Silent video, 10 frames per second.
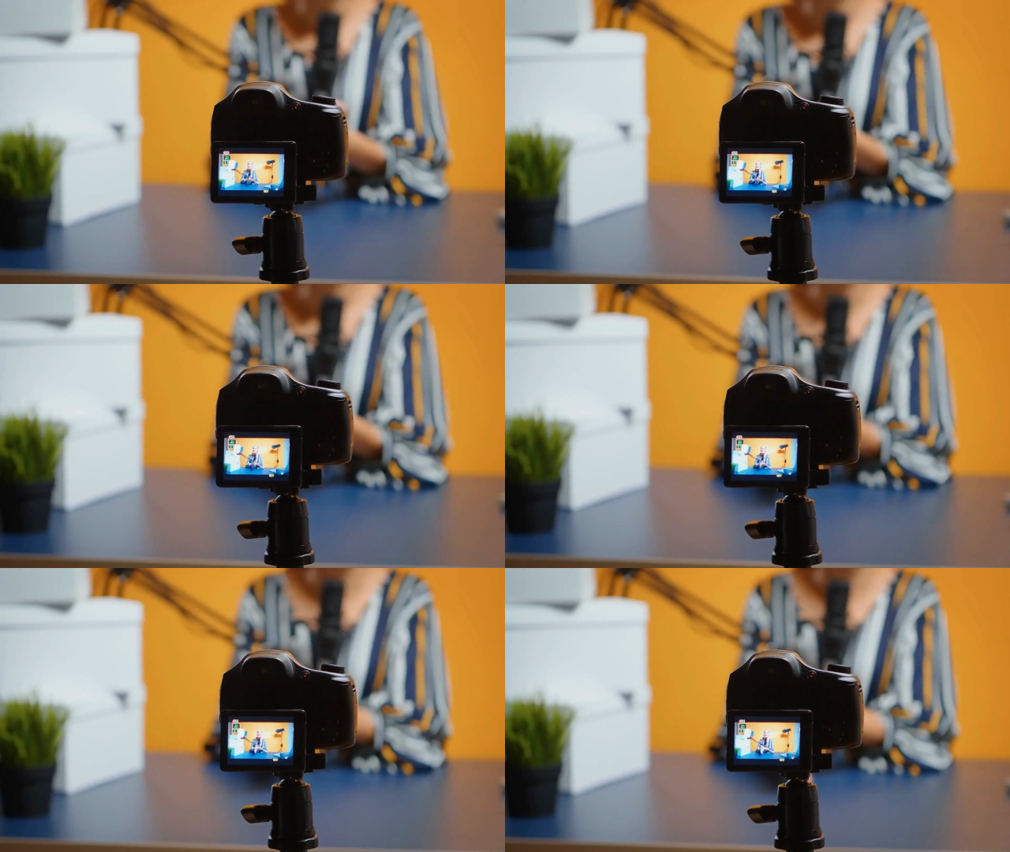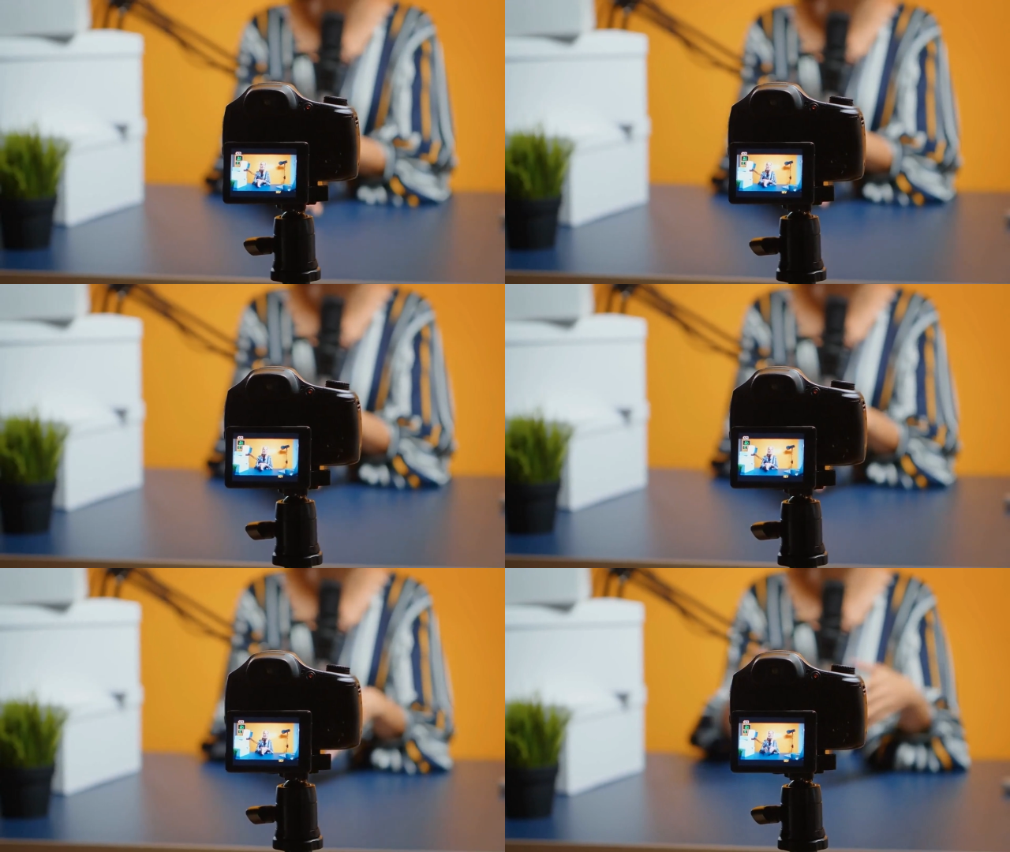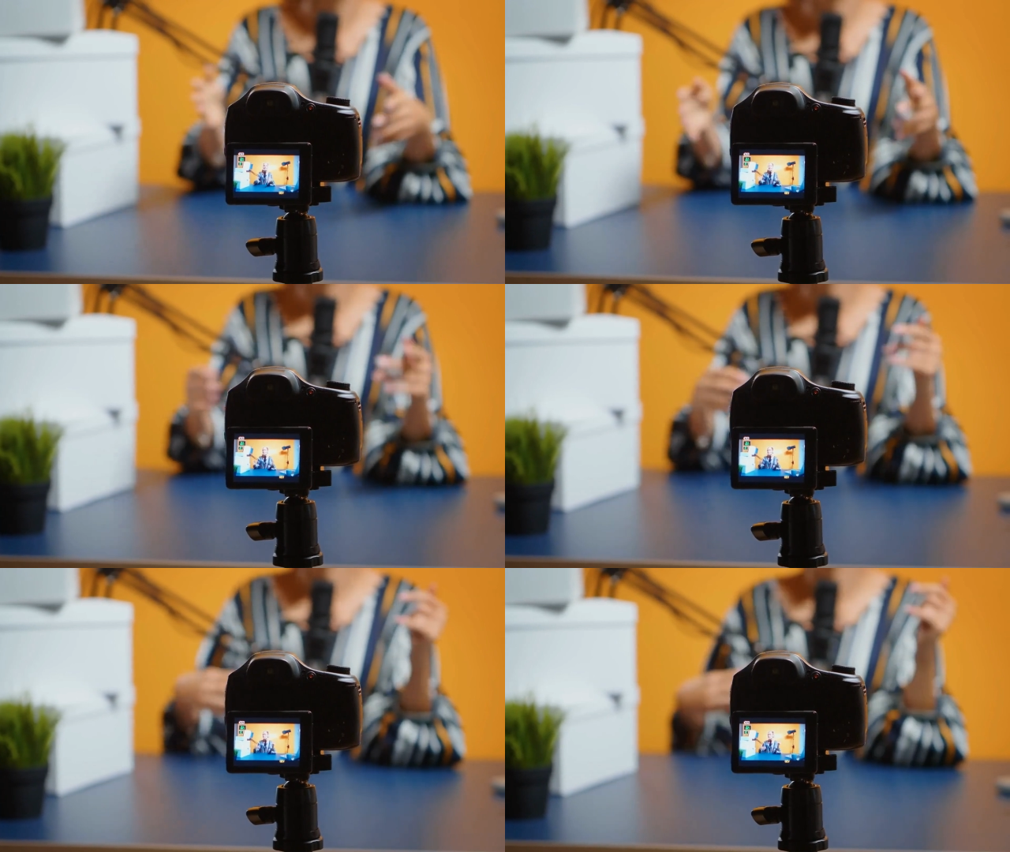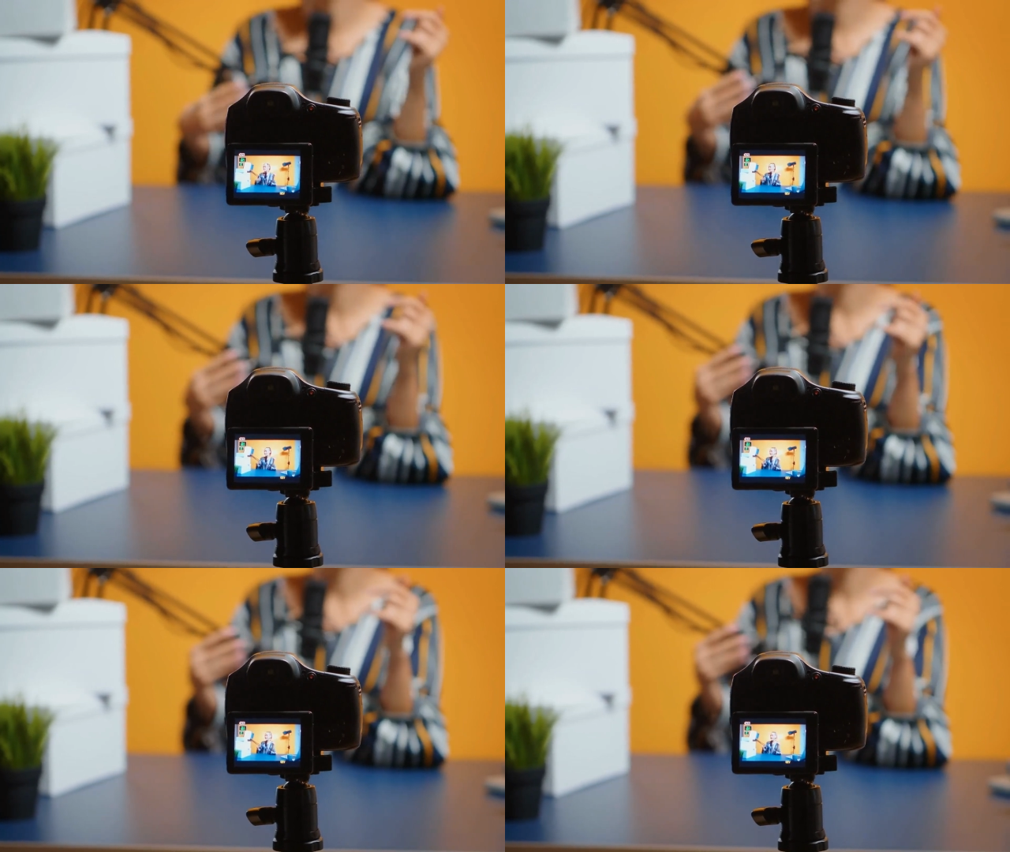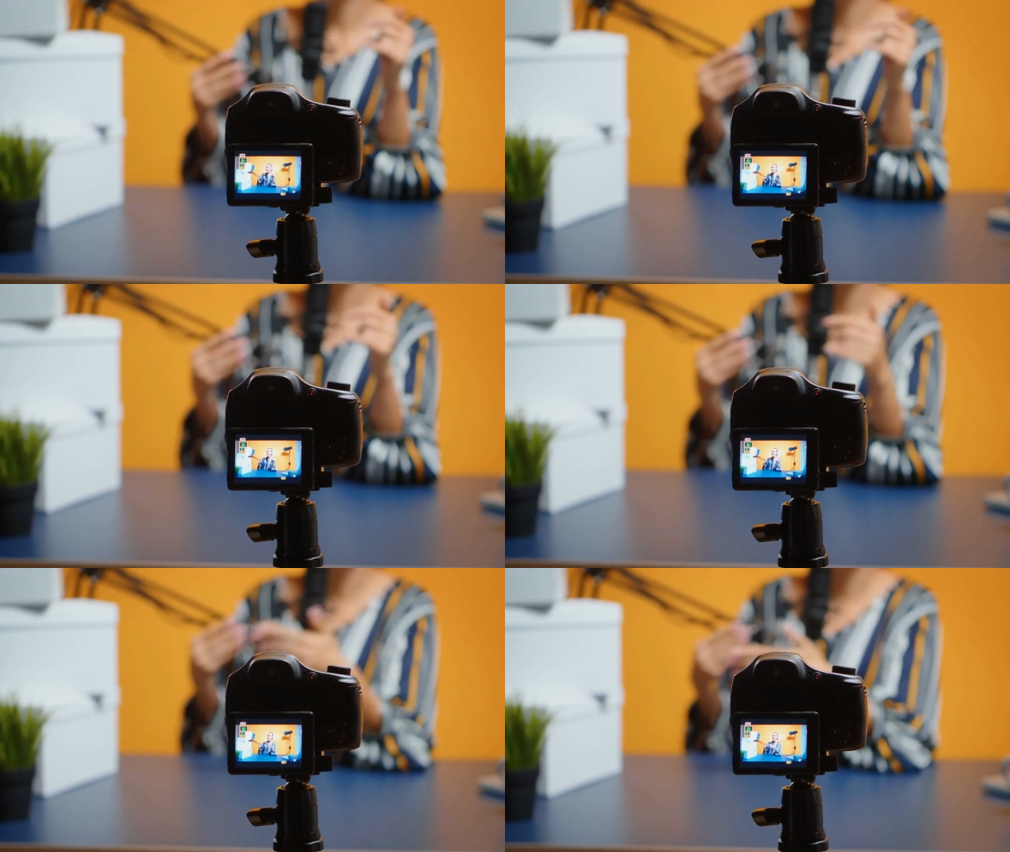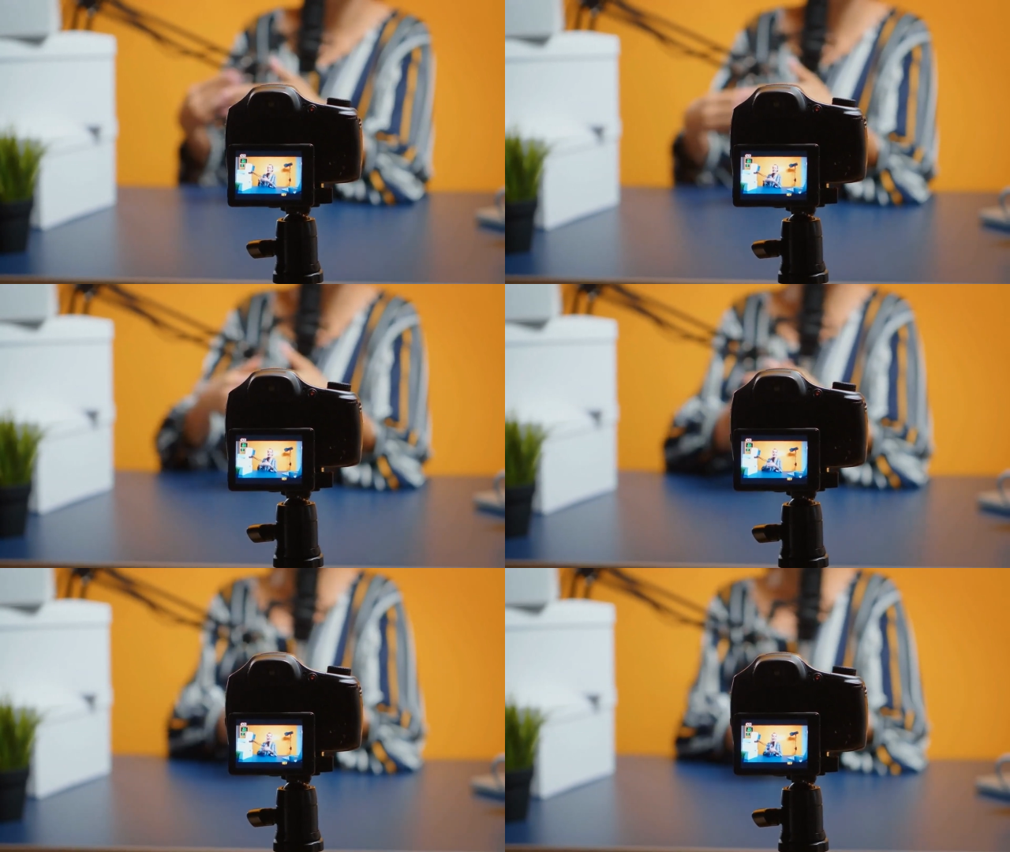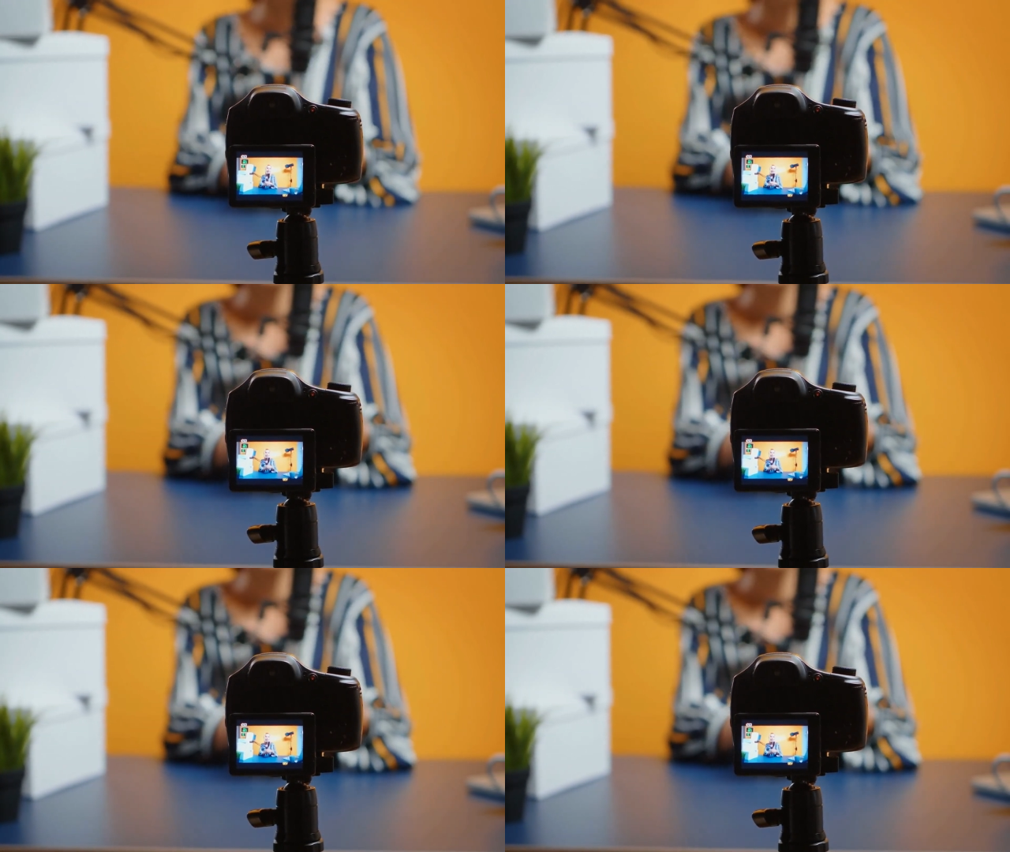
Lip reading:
Nobody's mouth can be seen.